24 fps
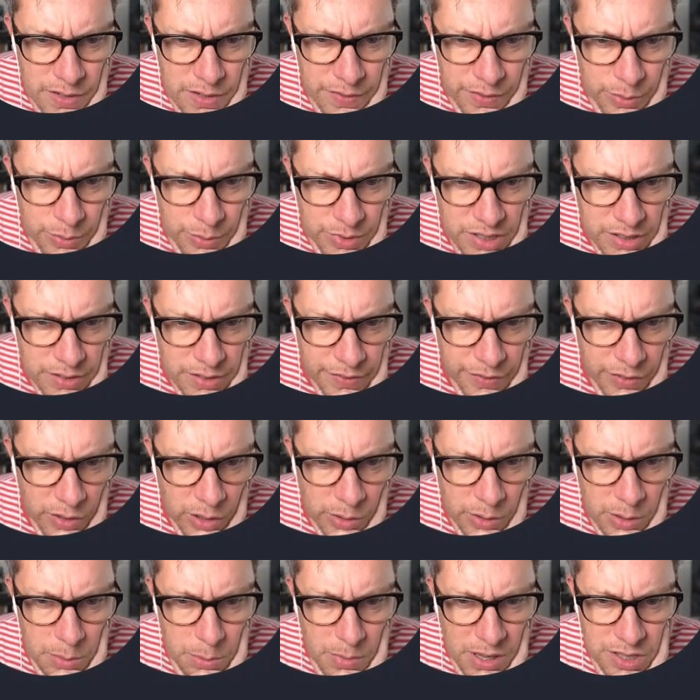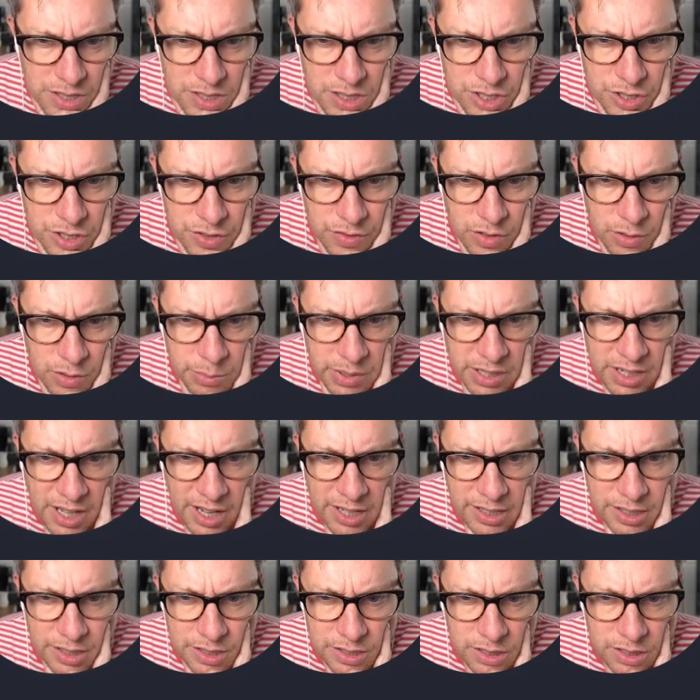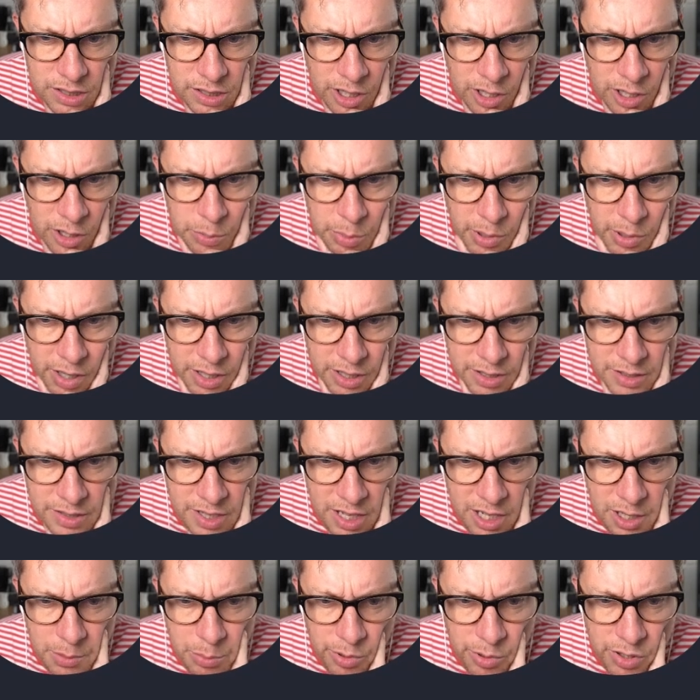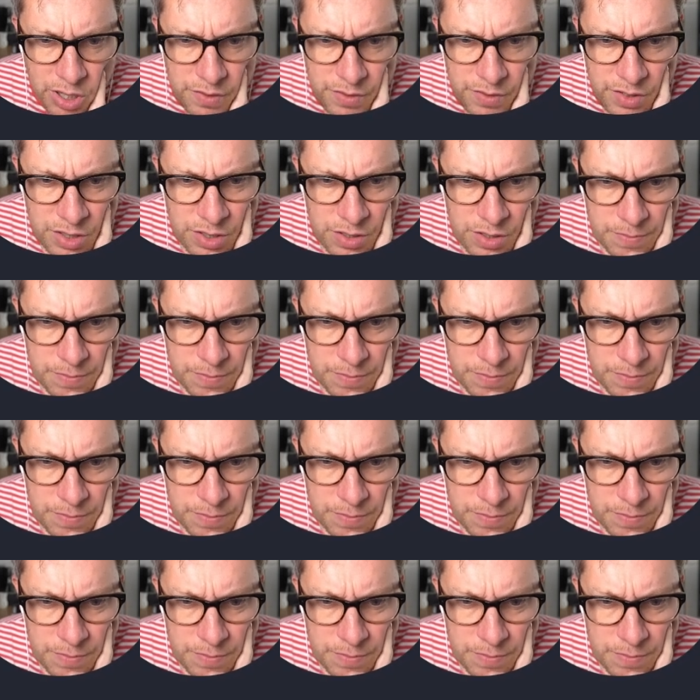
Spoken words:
If you receive the following message, you've not been added to the Copilot Tech Preview.